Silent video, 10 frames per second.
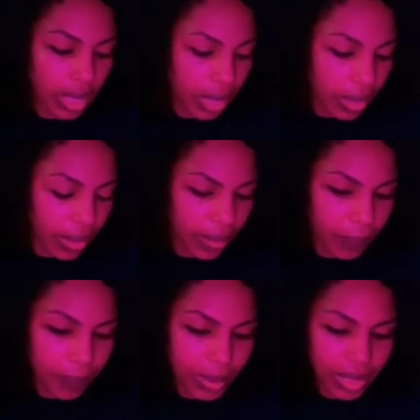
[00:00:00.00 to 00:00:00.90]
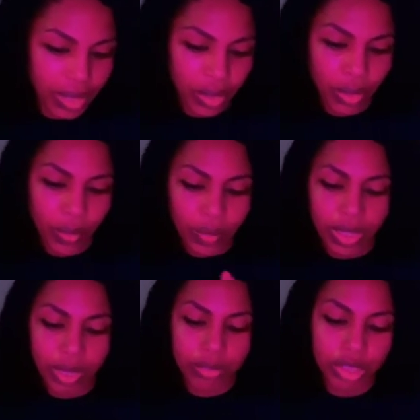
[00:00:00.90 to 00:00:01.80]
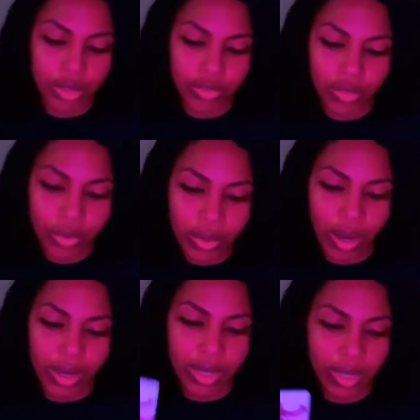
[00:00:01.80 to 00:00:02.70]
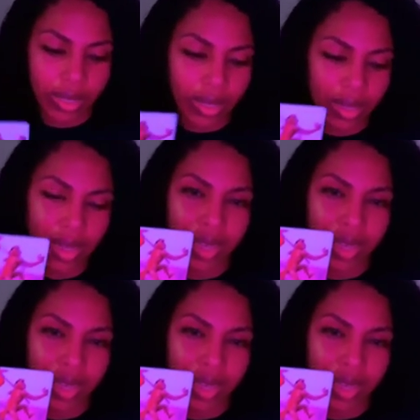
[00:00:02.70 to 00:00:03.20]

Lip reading: But when it comes to the Fool card here,